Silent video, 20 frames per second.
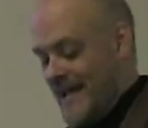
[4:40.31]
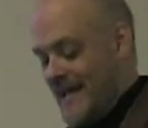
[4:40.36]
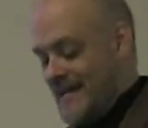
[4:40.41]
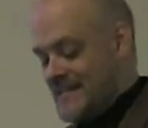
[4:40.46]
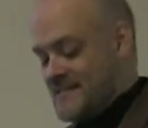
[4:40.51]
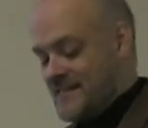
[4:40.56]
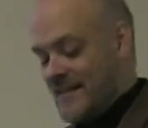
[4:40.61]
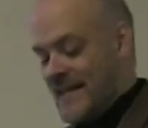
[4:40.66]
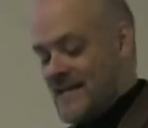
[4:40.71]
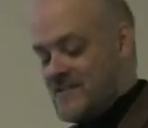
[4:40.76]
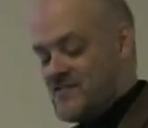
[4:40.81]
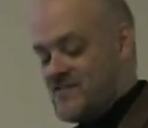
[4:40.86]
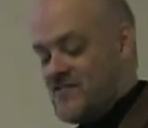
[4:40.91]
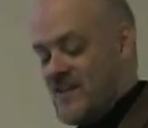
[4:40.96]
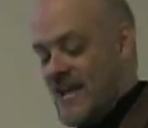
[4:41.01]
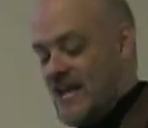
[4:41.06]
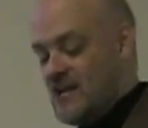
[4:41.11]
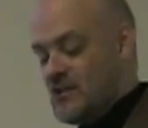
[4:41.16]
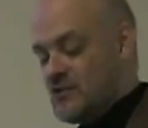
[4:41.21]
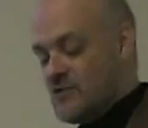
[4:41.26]
It's less
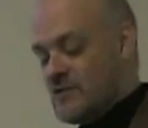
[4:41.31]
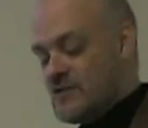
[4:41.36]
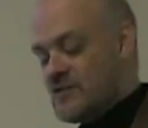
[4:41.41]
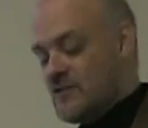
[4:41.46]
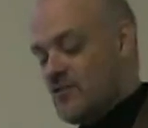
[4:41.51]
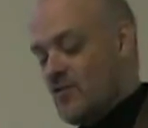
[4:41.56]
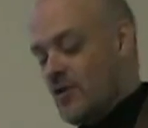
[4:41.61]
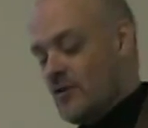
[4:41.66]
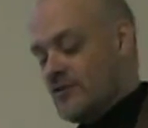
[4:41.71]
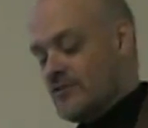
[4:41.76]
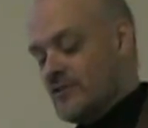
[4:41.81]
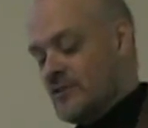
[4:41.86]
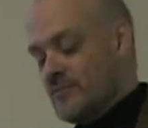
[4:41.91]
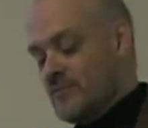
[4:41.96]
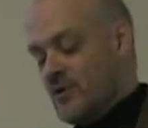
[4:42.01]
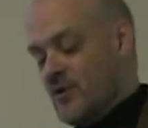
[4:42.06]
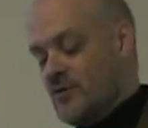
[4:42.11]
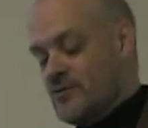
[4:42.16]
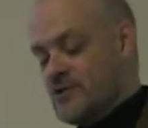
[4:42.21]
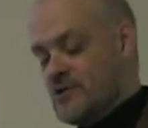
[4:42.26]
dangerous than alternate
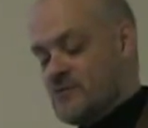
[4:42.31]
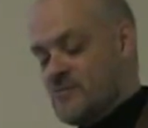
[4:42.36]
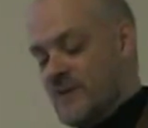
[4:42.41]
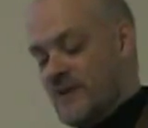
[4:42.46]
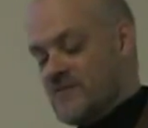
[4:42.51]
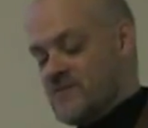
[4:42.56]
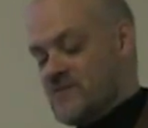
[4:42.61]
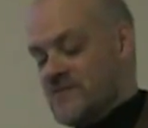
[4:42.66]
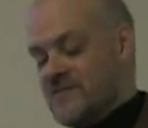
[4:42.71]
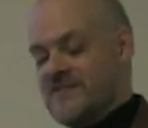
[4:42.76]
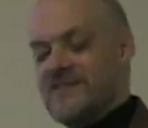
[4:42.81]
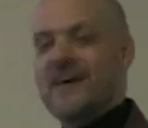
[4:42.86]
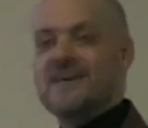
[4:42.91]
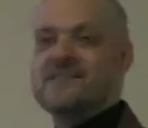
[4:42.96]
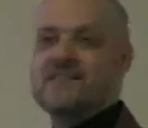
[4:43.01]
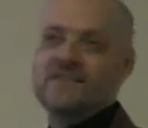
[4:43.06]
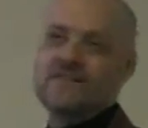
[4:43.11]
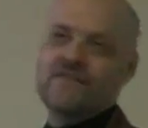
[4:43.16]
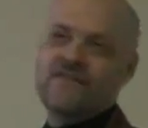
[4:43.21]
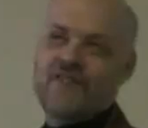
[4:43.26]
approaches because it
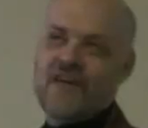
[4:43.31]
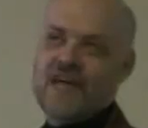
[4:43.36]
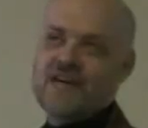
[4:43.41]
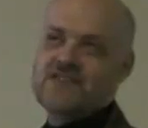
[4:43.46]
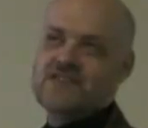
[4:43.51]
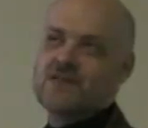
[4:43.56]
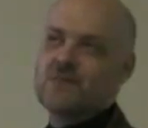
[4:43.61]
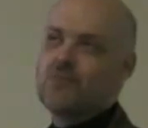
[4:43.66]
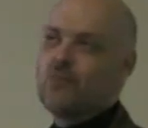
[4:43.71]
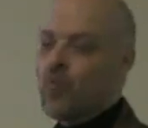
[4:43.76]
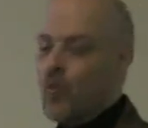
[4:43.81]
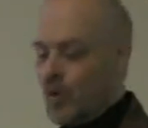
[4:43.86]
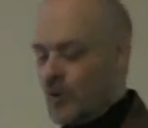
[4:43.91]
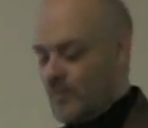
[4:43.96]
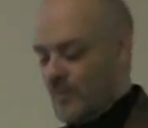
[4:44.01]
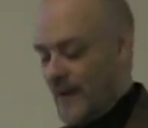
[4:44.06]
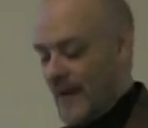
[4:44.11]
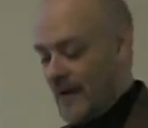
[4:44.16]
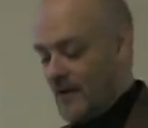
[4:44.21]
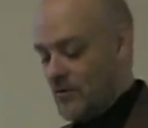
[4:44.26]
doesn't vest
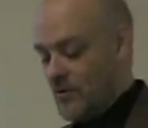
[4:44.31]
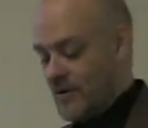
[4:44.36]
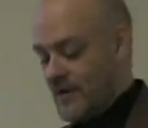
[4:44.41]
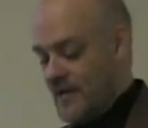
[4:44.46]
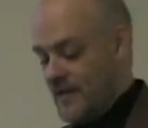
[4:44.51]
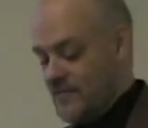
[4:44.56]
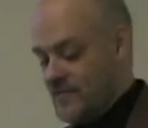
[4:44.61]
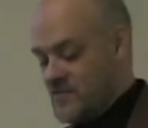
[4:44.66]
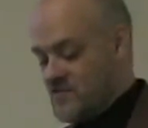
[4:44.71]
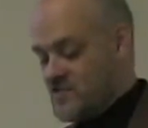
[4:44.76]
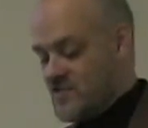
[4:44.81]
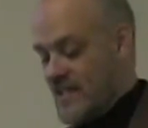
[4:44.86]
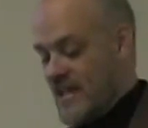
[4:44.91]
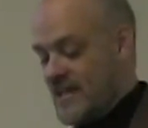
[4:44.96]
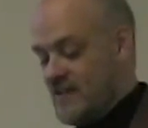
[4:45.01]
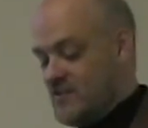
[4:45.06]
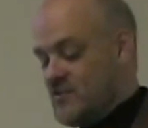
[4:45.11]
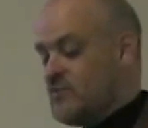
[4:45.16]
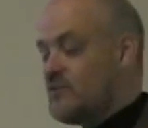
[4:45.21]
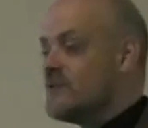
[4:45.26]
more power in the
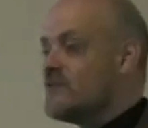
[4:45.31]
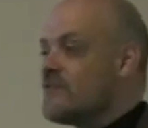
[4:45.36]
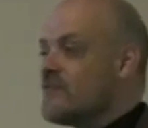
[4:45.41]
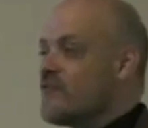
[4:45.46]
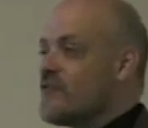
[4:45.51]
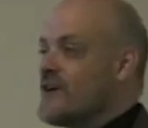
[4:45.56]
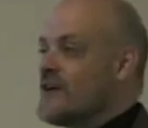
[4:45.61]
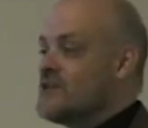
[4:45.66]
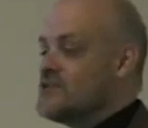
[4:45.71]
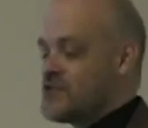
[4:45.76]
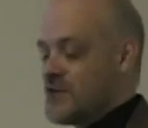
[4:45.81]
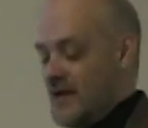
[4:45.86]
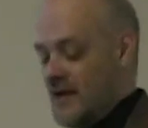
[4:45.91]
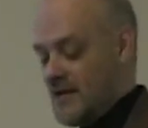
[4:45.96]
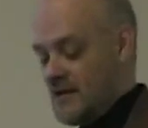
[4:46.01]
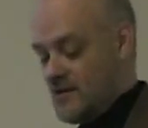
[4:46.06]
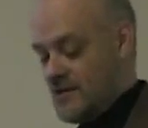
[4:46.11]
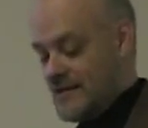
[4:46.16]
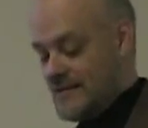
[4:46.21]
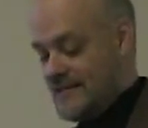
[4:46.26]
state to infringe
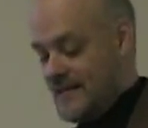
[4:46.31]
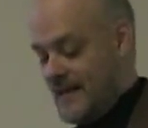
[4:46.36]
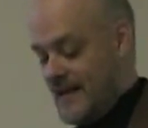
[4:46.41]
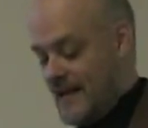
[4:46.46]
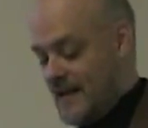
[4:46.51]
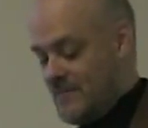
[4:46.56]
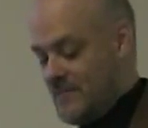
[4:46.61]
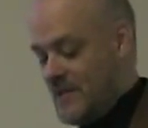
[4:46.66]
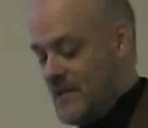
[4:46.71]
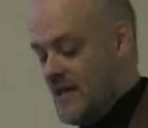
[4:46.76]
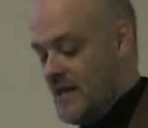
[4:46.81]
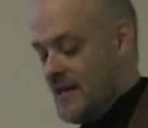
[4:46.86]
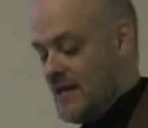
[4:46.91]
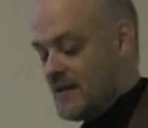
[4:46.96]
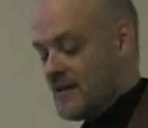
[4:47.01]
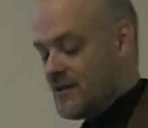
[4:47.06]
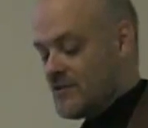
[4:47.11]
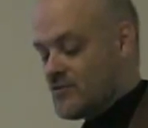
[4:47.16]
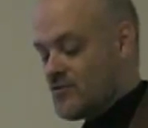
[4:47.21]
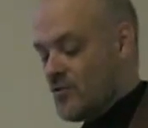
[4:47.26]
on our autonomy
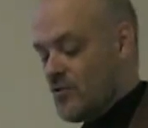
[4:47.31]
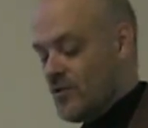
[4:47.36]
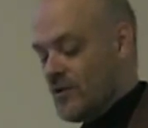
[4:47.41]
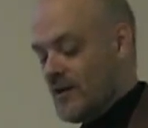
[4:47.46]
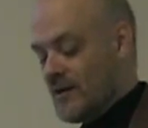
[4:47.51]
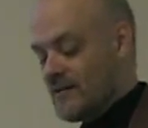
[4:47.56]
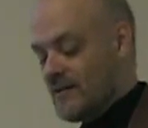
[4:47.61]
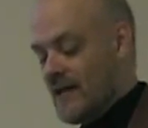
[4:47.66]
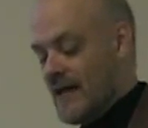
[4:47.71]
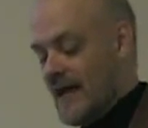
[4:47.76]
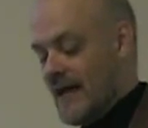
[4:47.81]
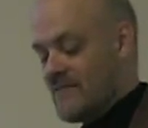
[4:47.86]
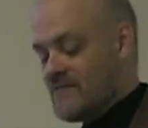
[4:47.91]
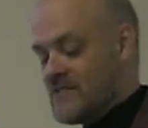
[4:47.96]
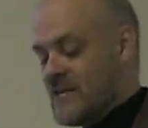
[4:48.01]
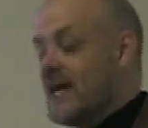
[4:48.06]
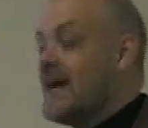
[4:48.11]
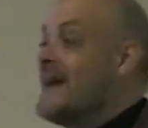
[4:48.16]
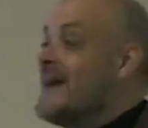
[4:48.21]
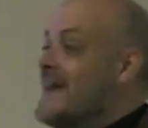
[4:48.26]
and control our
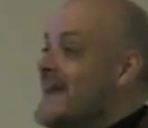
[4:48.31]
lives.